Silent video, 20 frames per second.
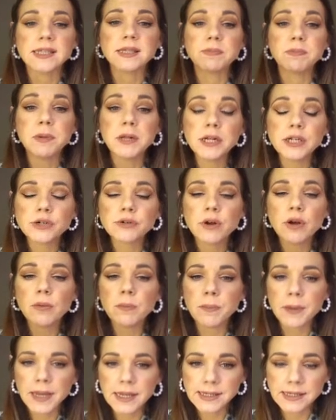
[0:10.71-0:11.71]
It's built
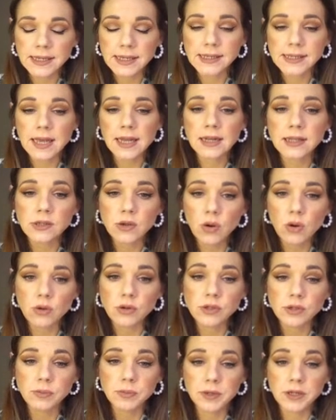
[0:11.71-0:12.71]
around basics and it's
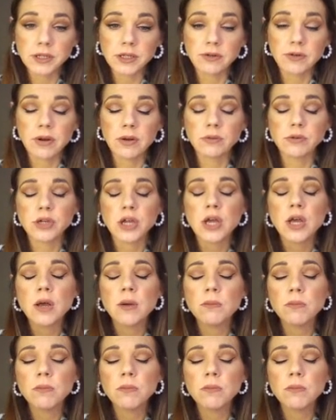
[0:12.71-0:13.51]
also built around